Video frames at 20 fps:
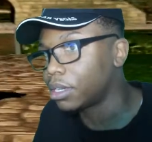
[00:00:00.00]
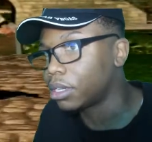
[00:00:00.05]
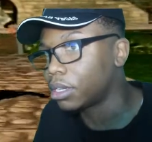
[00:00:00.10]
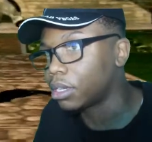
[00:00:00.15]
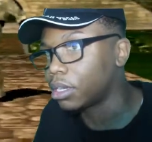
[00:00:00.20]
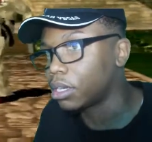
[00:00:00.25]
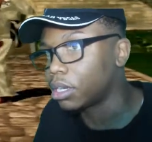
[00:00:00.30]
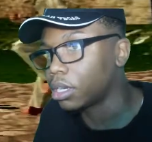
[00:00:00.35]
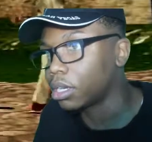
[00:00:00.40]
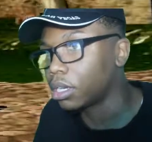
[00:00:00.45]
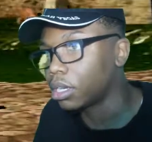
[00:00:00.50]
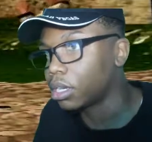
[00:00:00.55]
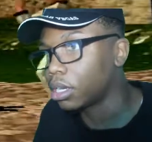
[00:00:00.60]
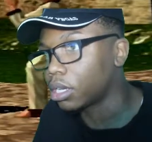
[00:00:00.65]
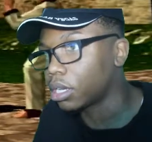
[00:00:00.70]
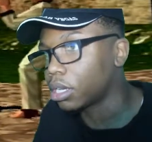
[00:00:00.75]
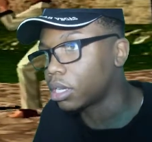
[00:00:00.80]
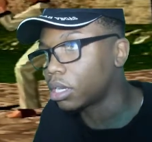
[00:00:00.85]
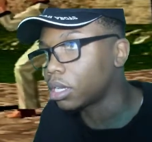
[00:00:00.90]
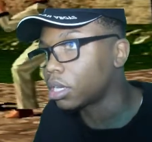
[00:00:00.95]

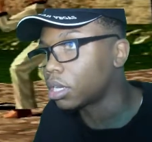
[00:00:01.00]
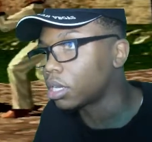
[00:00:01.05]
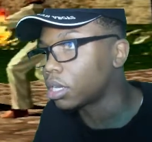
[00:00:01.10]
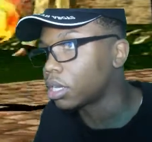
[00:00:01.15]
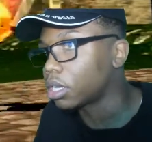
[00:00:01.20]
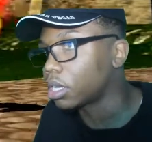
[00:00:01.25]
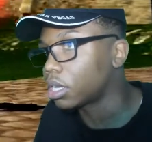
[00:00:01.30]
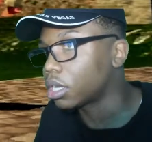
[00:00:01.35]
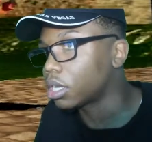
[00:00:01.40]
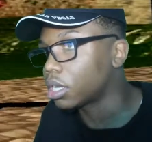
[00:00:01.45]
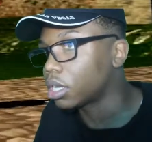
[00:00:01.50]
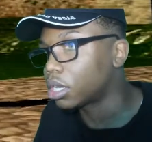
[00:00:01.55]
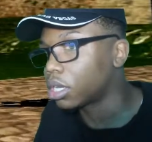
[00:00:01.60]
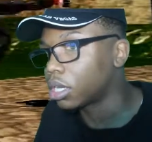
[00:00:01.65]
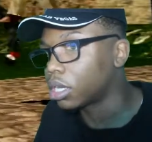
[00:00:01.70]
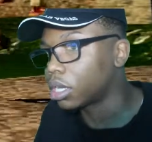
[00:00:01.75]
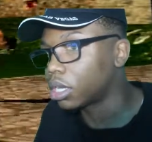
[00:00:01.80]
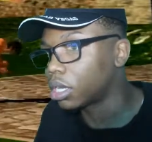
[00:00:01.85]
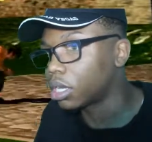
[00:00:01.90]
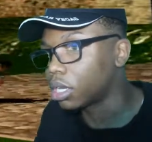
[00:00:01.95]

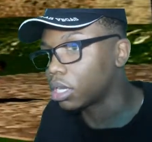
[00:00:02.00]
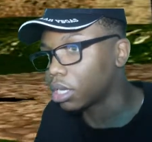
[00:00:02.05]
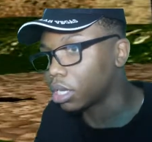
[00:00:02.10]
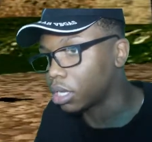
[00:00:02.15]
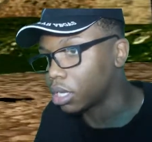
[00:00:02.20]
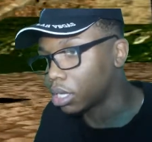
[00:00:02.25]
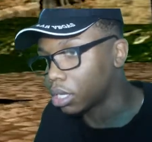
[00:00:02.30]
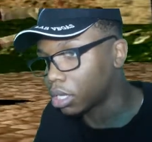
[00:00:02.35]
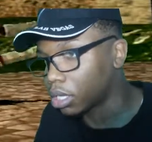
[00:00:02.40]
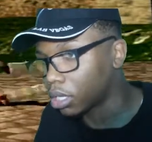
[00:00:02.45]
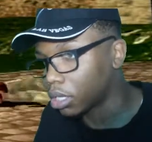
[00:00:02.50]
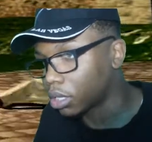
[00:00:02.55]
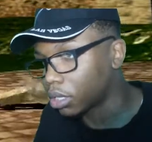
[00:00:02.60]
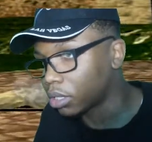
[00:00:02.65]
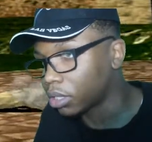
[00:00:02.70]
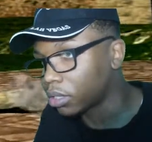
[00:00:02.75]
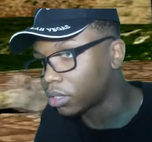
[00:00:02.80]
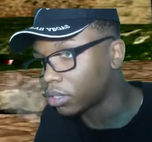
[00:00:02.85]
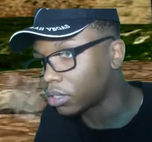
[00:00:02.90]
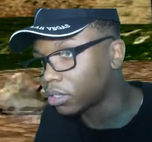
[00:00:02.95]

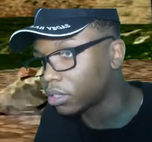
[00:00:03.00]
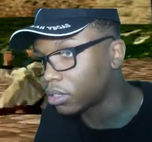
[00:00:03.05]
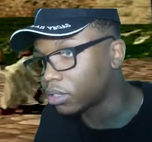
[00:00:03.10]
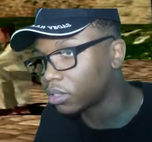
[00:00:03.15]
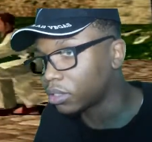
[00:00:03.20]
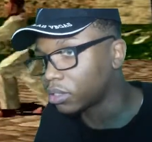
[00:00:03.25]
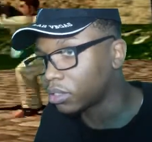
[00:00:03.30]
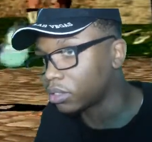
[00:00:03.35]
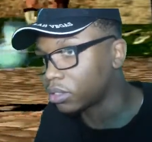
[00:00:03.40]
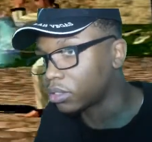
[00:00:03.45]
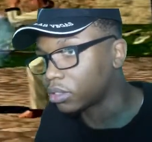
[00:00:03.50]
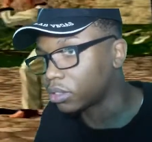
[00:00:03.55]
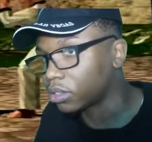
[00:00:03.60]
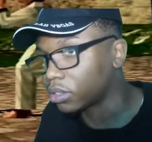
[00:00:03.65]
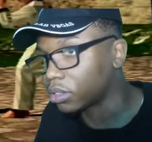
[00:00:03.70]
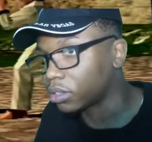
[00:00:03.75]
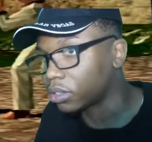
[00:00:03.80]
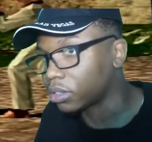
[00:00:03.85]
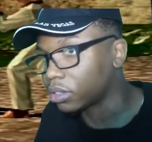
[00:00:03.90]
[no speech]